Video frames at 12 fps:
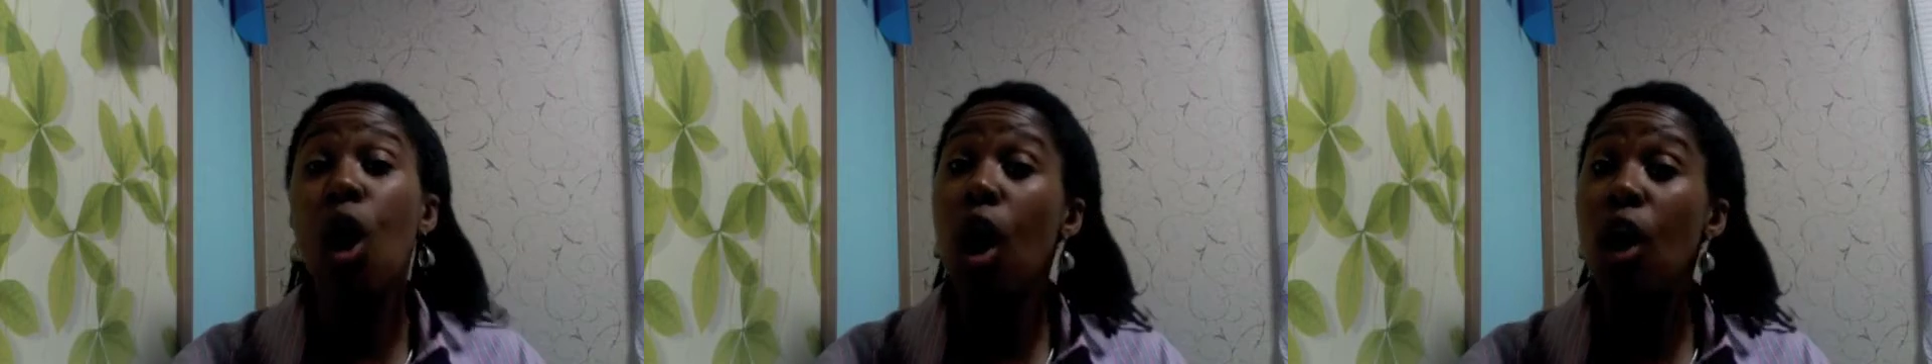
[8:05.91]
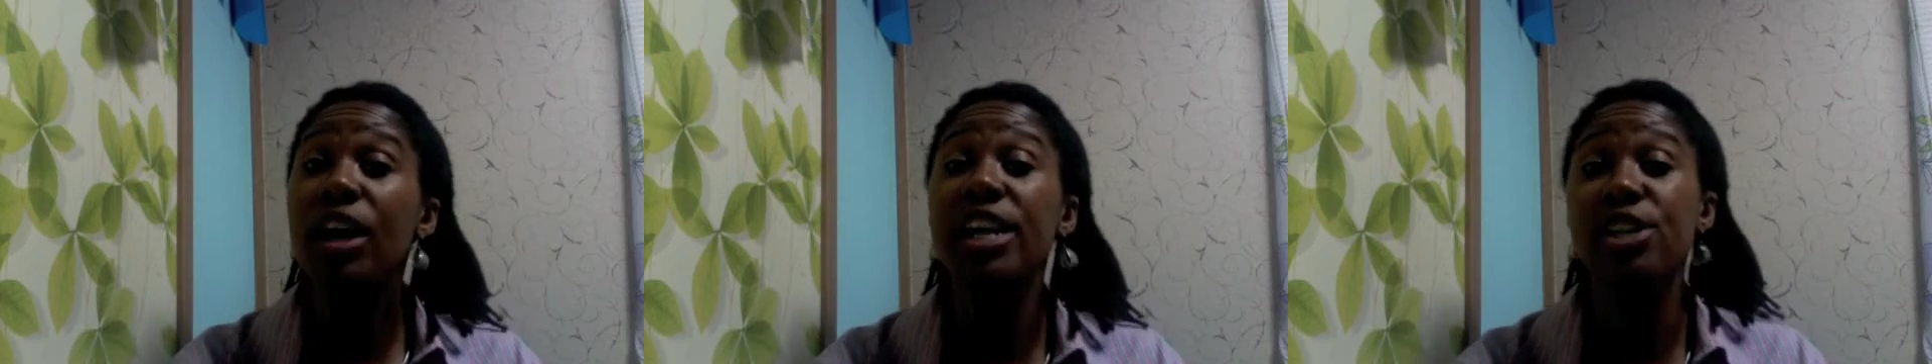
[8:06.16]

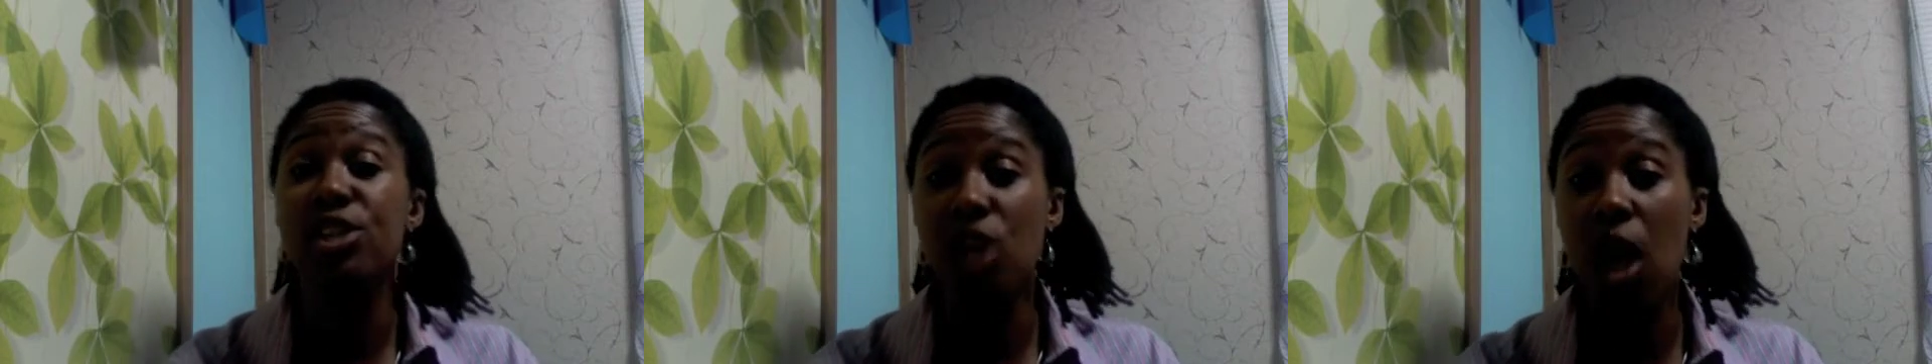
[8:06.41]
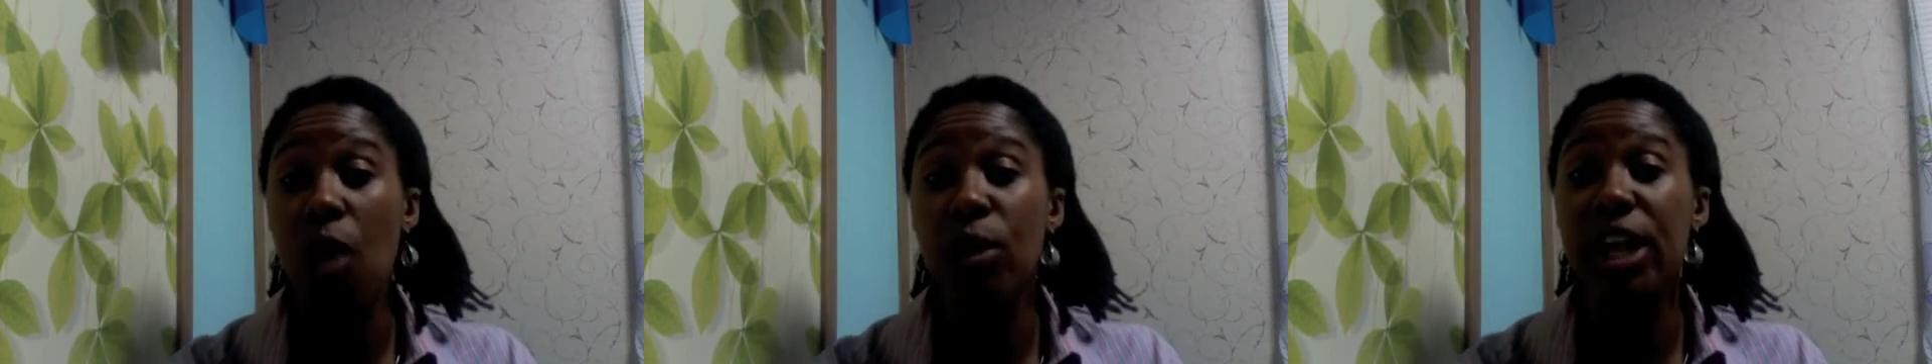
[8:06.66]
all he
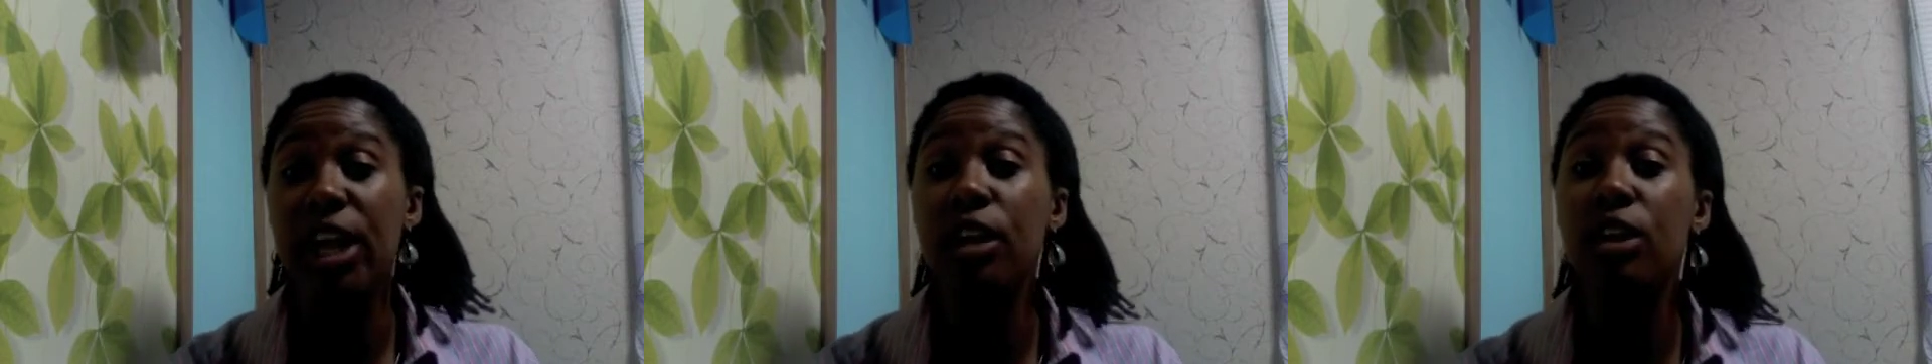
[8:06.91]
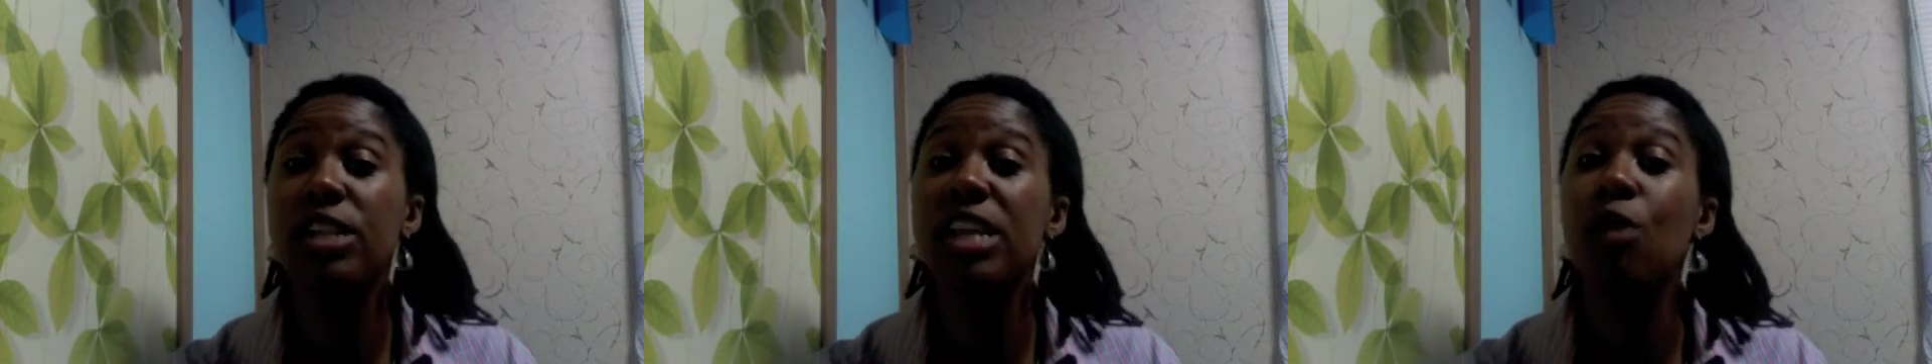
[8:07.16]
saw when he
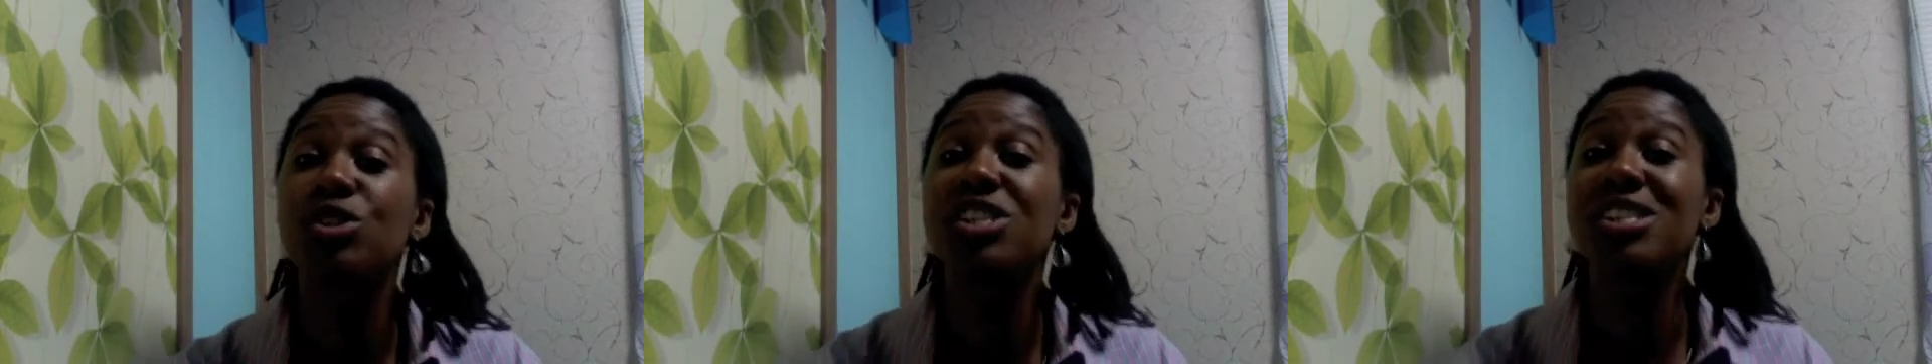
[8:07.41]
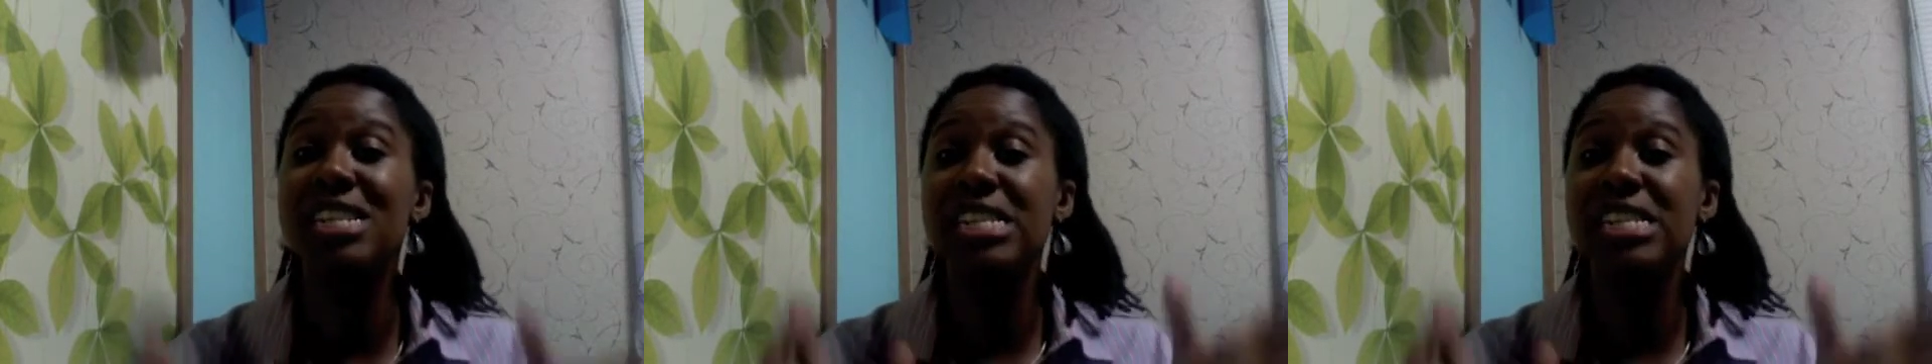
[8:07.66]
looked out was just a